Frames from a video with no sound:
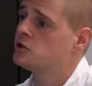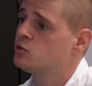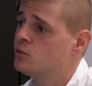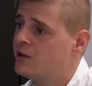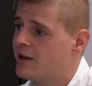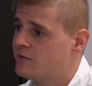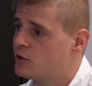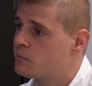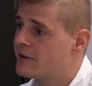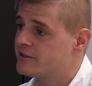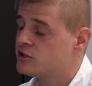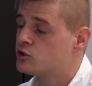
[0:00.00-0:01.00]
which will end
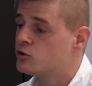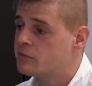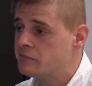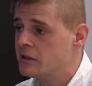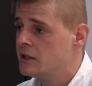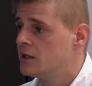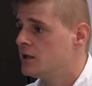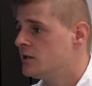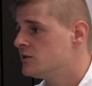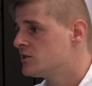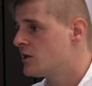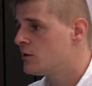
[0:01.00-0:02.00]
up as a trim
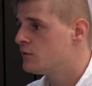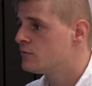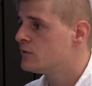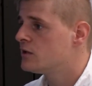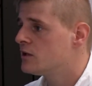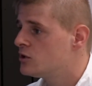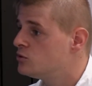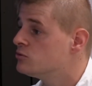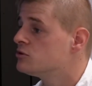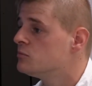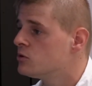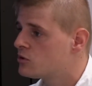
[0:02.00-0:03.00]
instead of a
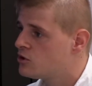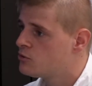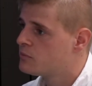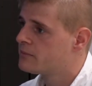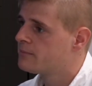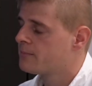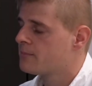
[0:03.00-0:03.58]
usable cube.